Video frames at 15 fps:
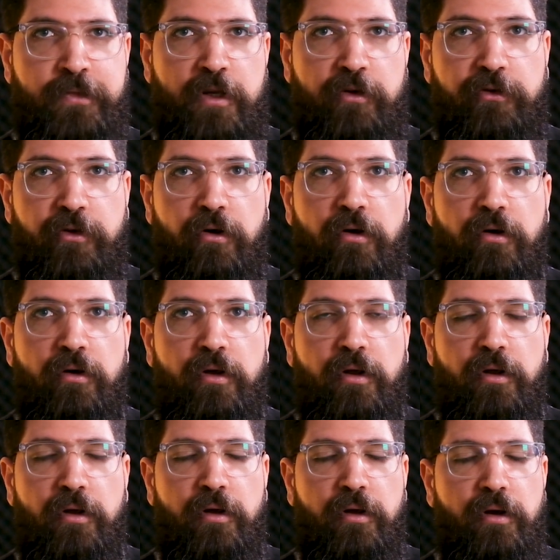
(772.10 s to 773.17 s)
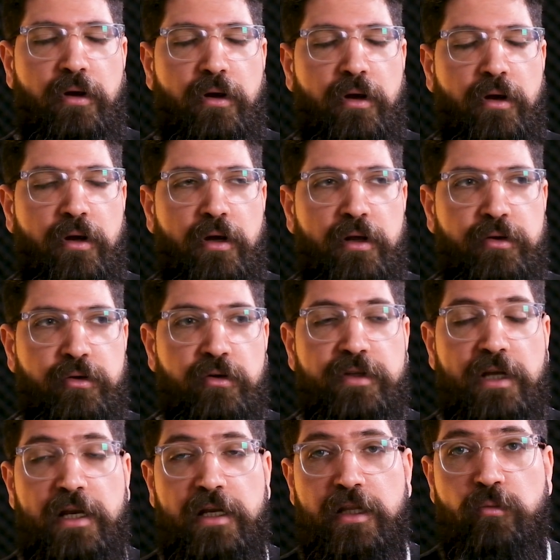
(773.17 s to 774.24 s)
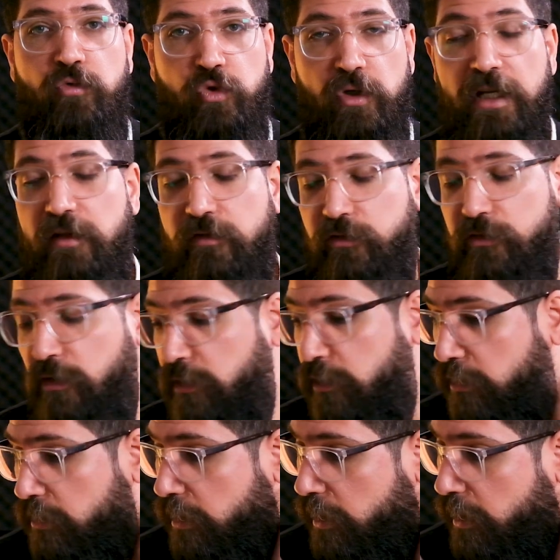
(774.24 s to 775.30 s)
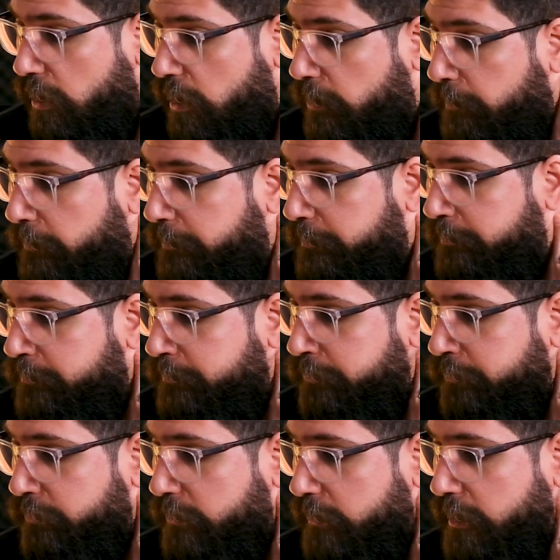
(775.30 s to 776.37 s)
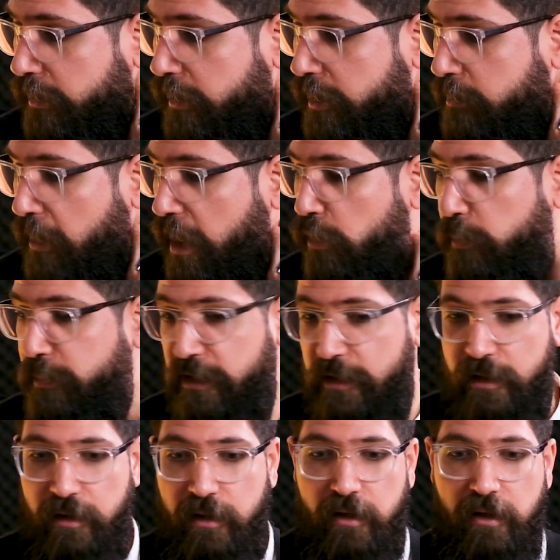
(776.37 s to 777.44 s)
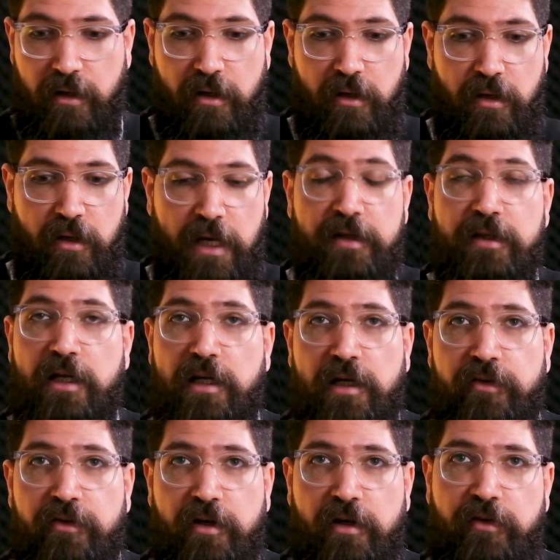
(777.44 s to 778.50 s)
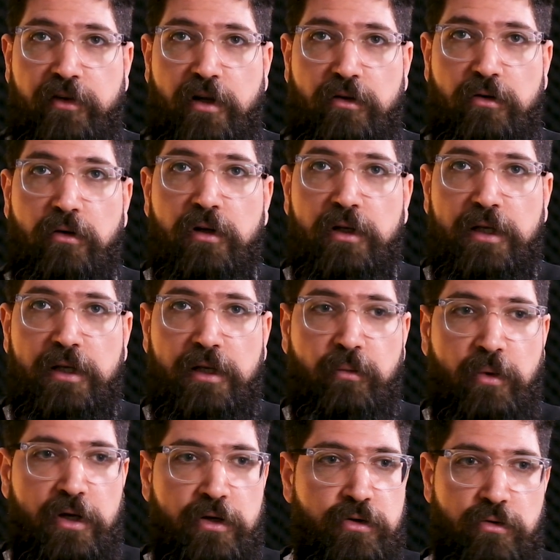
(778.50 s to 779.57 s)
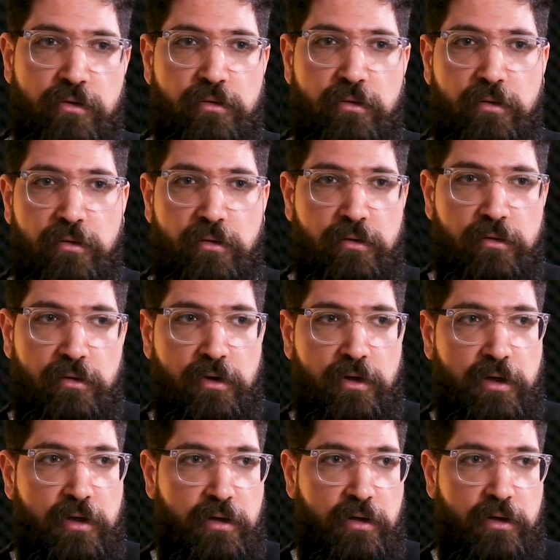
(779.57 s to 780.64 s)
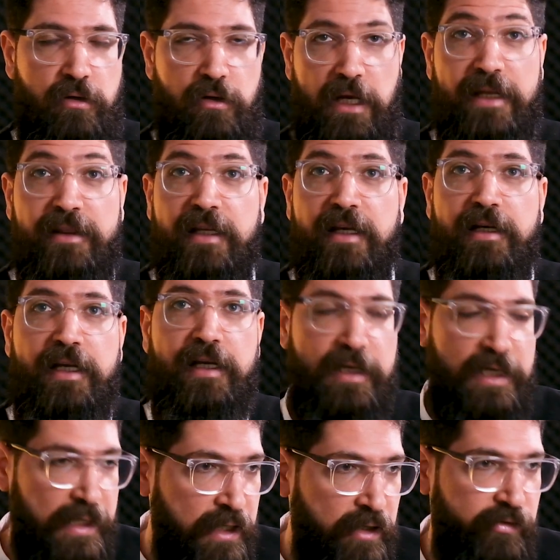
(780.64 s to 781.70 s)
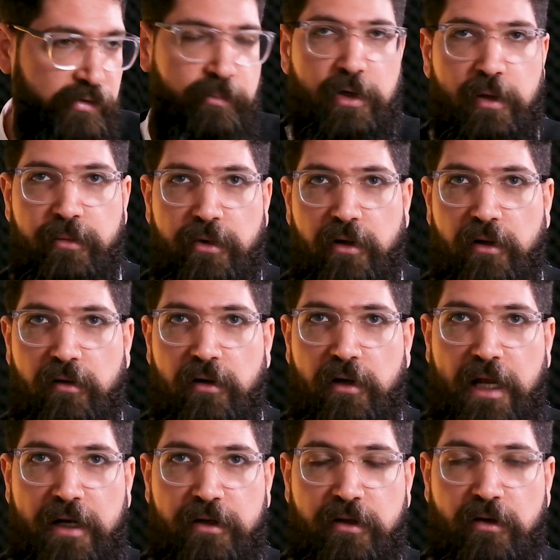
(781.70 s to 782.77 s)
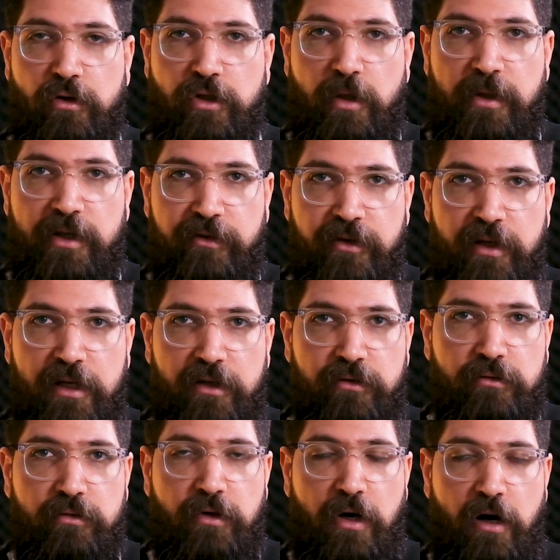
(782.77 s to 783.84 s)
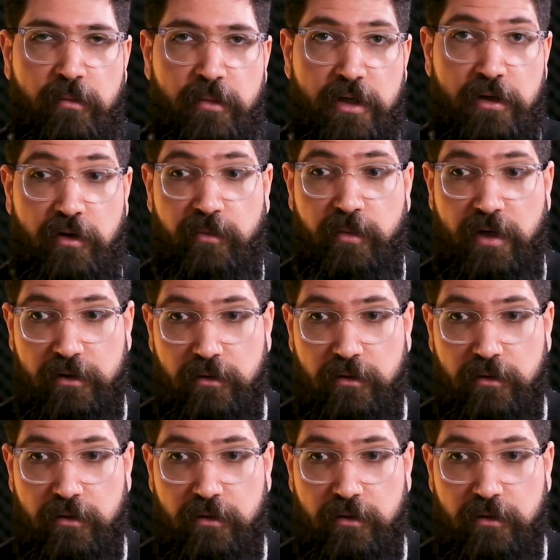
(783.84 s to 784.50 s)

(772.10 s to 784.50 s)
So you're telling them to leave. So in my opinion, ethnic cleansing is not only when you ethnically cleanse people like the Ottomans did to the Armenians, but